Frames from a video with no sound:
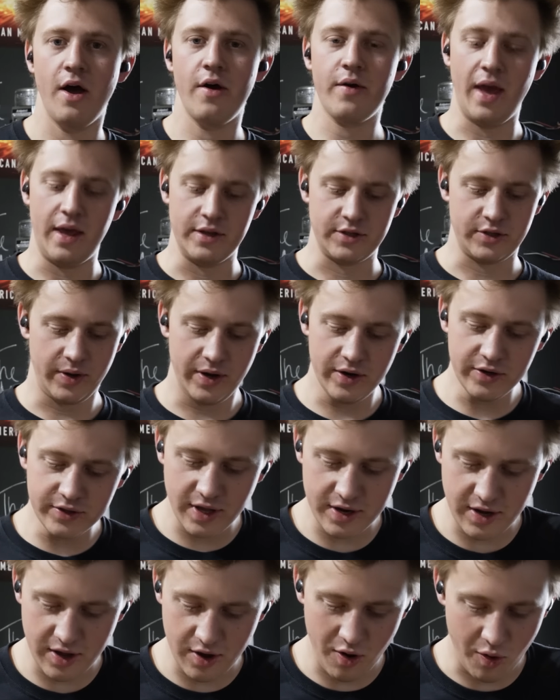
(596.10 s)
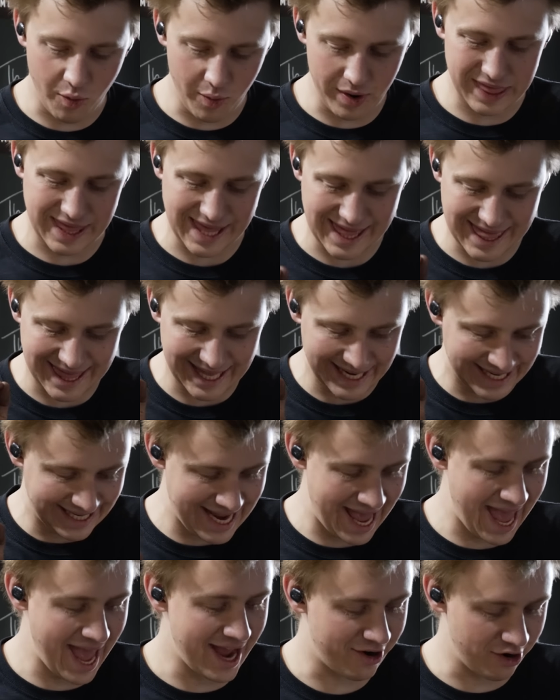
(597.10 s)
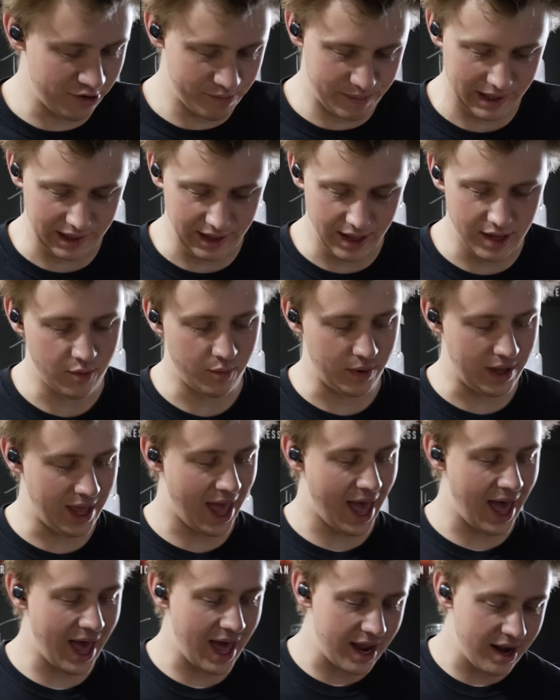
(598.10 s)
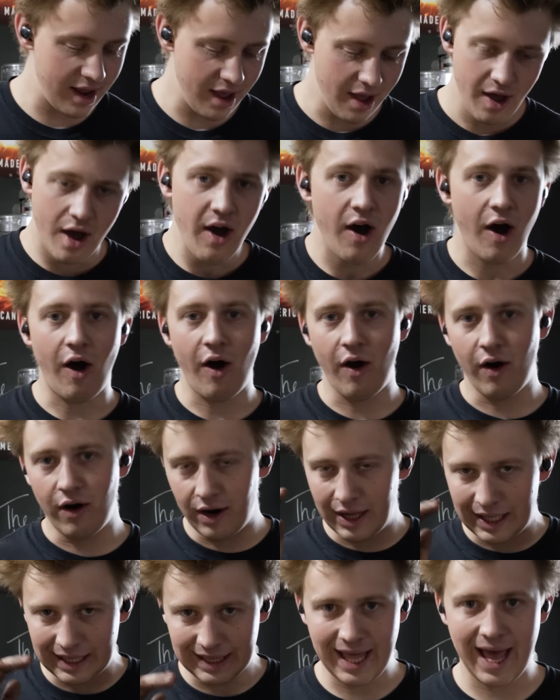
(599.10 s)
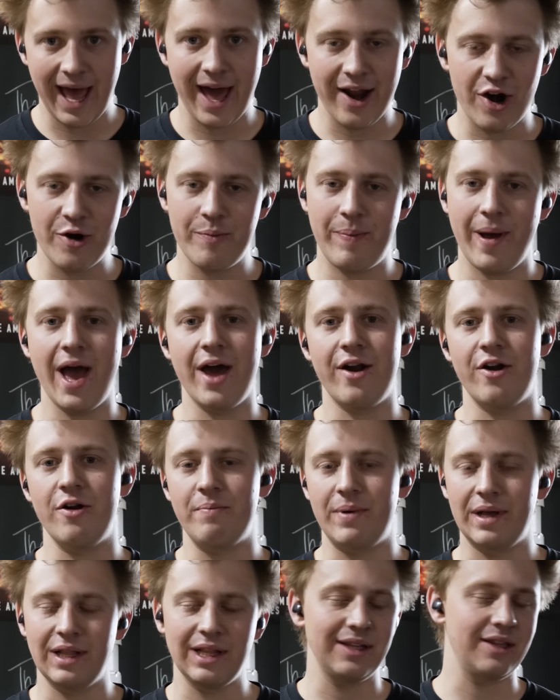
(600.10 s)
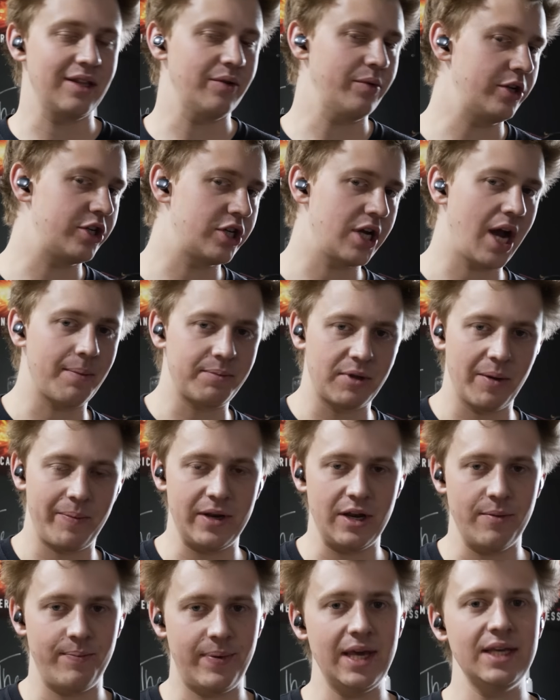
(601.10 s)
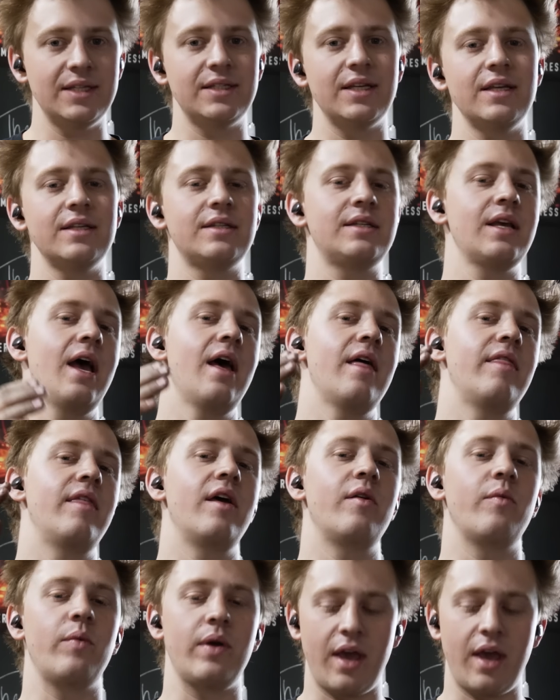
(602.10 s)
Okay, so here's the deal with the dagger billet. We had our ladder pattern billet that we chopped up into pieces, then